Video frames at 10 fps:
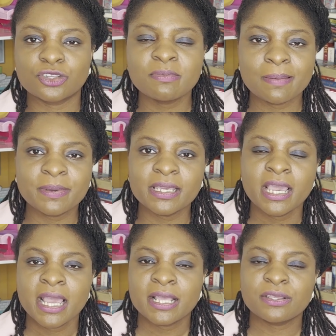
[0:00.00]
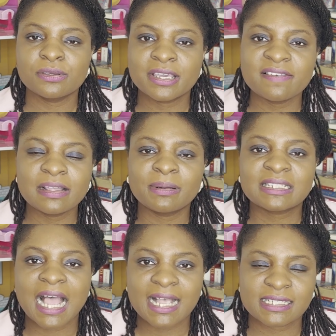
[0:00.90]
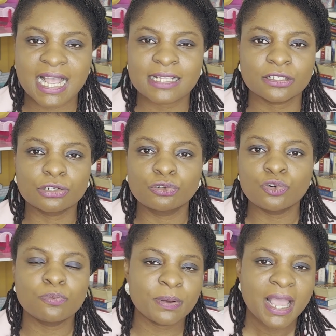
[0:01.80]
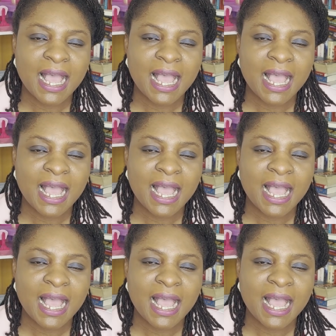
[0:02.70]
So maybe you give them a task as a group,